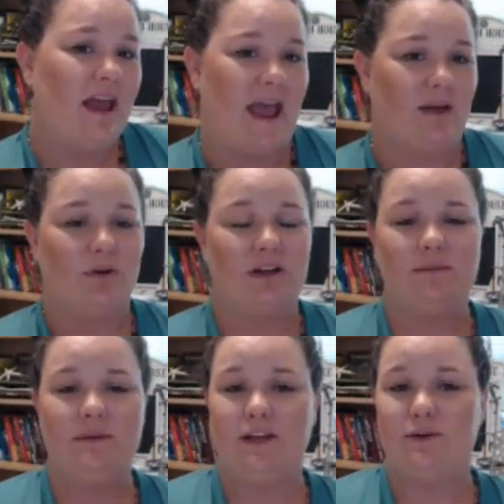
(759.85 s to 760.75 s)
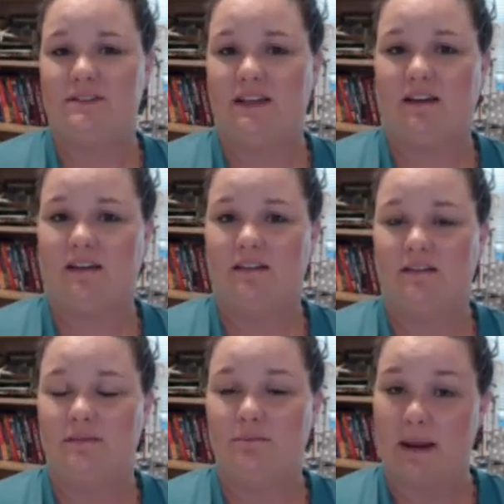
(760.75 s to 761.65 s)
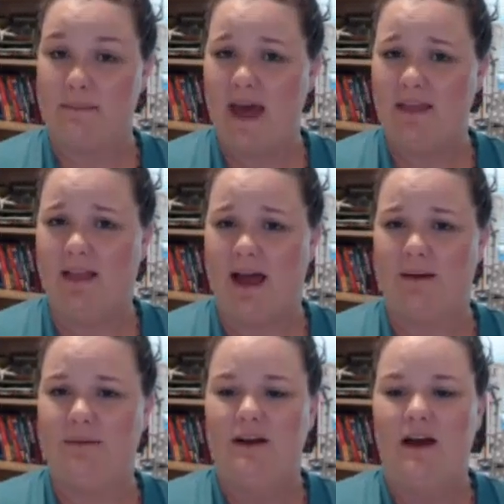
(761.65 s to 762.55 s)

and we're going to be using my math lab.